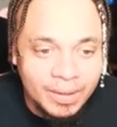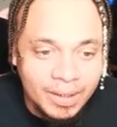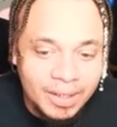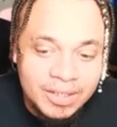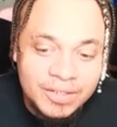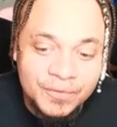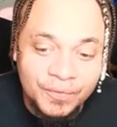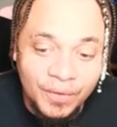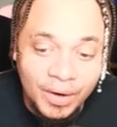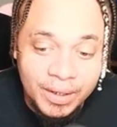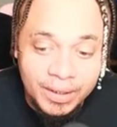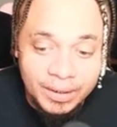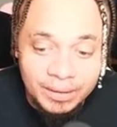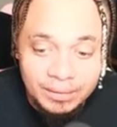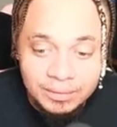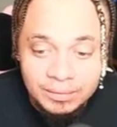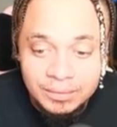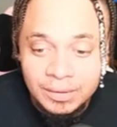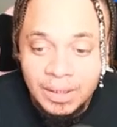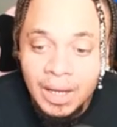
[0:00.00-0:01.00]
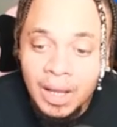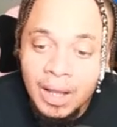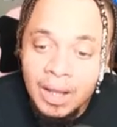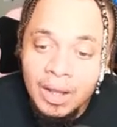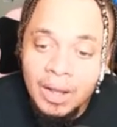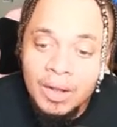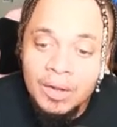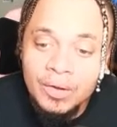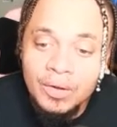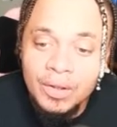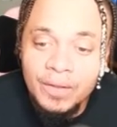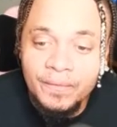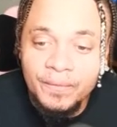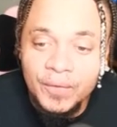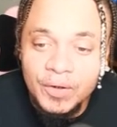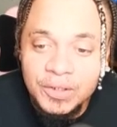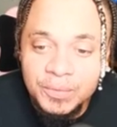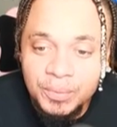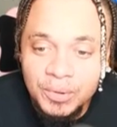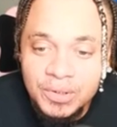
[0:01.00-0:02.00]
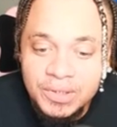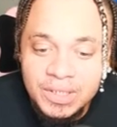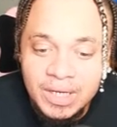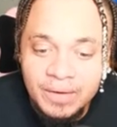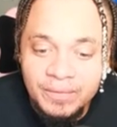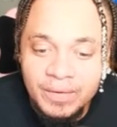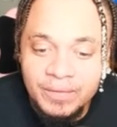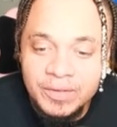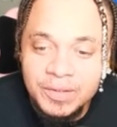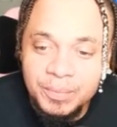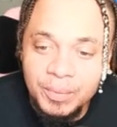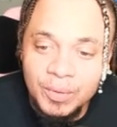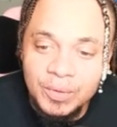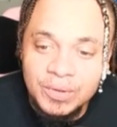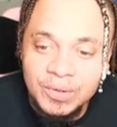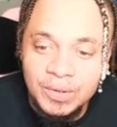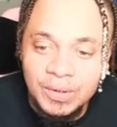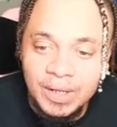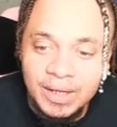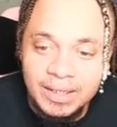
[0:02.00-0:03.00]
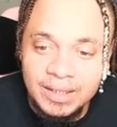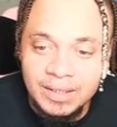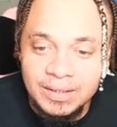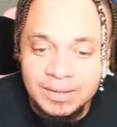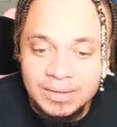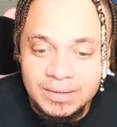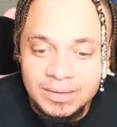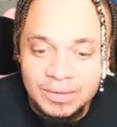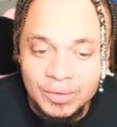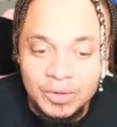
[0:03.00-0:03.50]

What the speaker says: It's funny. You're the first person I've ever spoken to like this.